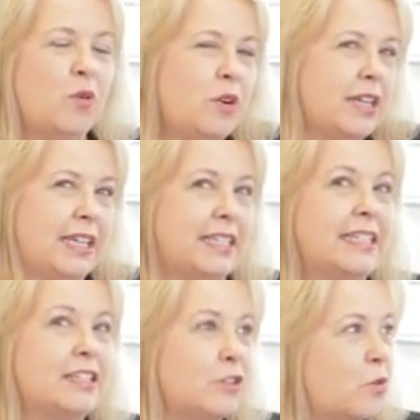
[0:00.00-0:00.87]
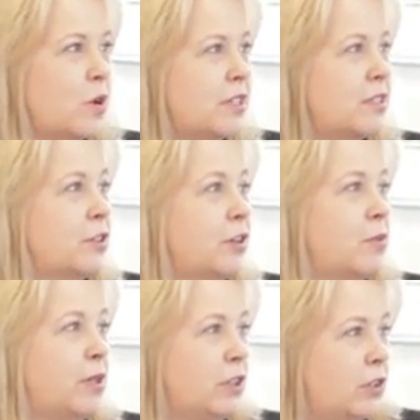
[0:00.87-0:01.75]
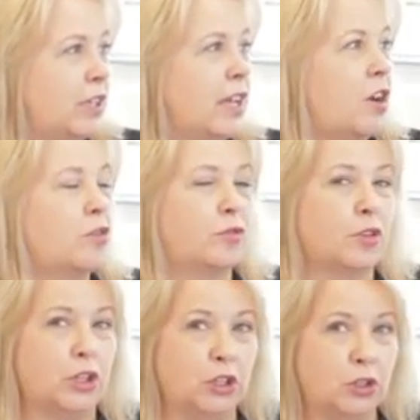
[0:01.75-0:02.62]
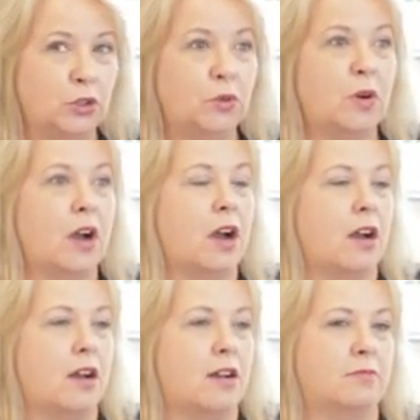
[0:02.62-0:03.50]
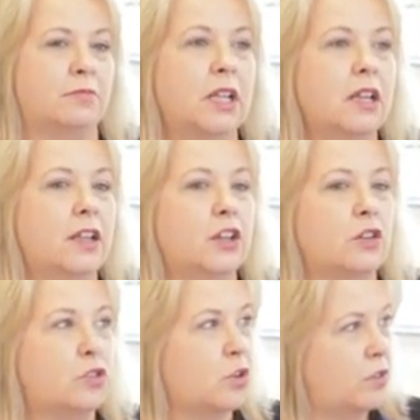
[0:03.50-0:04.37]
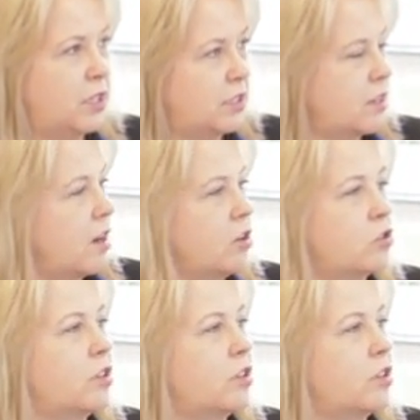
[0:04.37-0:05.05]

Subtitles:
Well, and again, because they're the ones that are going to be looking out for you, during the entire